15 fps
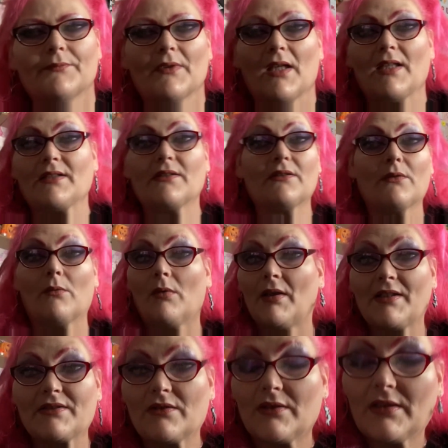I don't know why
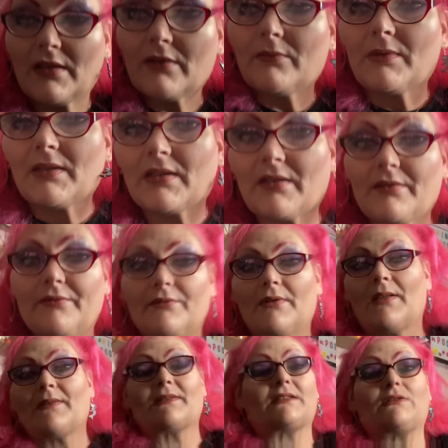he's looking out the window.
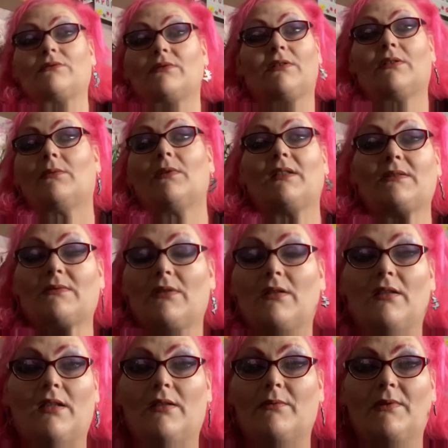I still don't know why he's looking
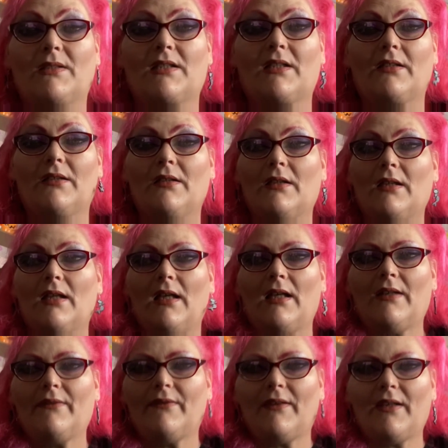out the window.
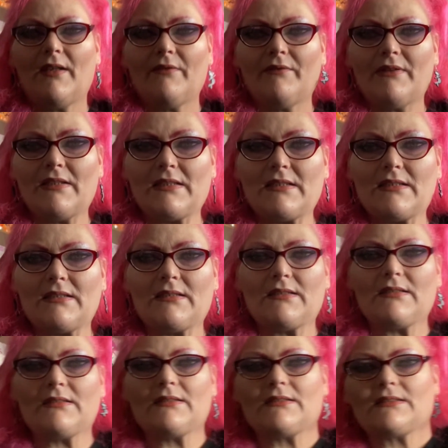And there
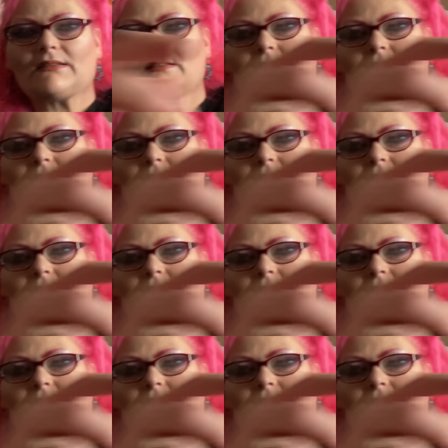is